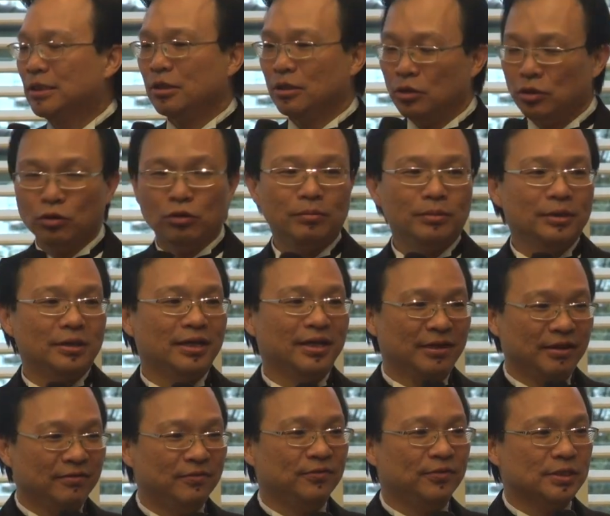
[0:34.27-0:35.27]
global
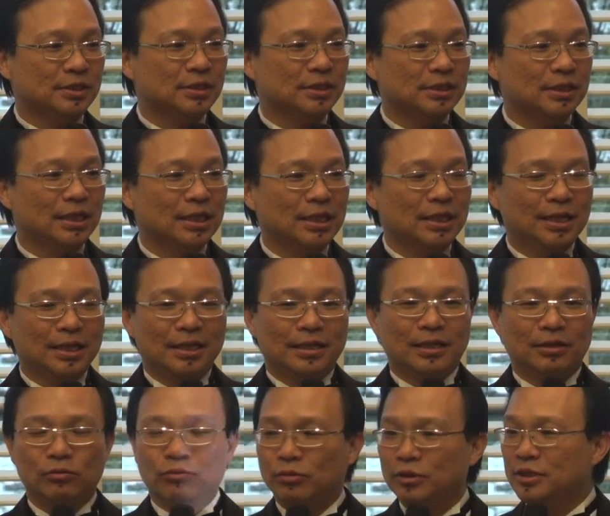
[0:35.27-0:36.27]
edifice
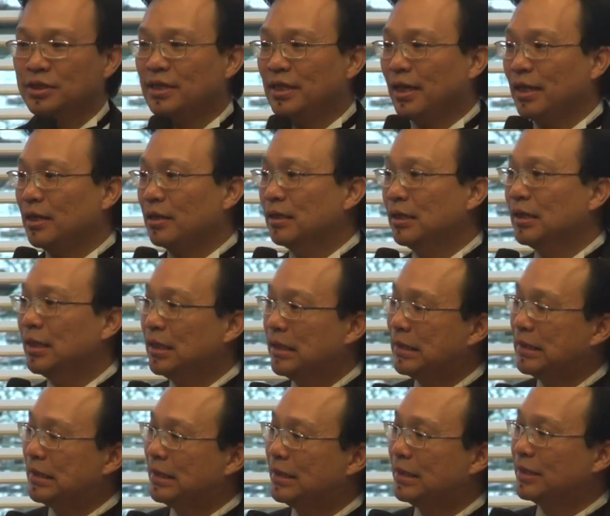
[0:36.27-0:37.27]
that will stand
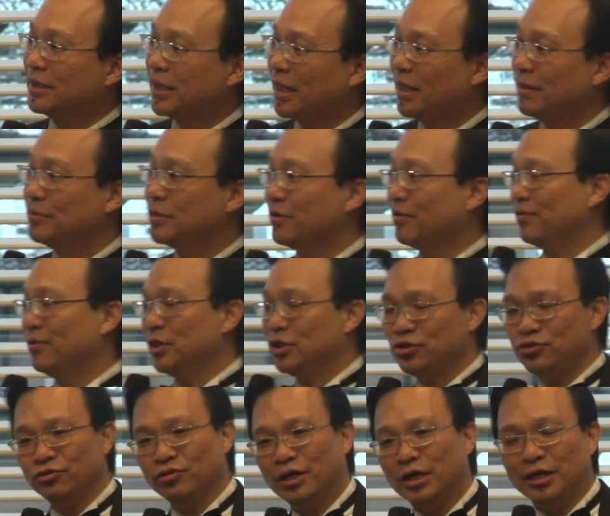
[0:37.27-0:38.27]
the times of
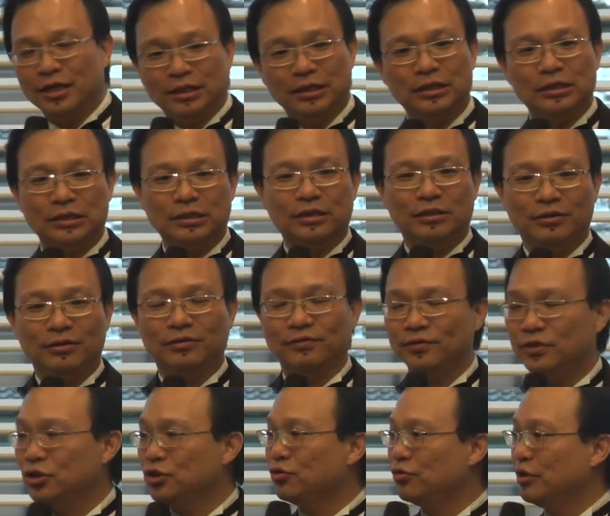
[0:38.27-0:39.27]

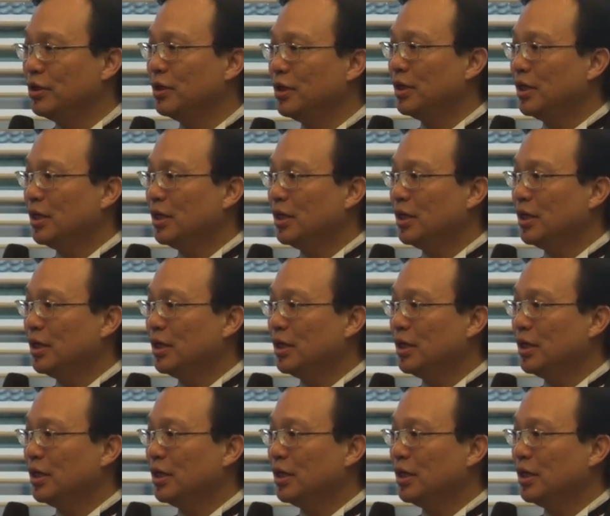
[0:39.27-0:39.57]
history.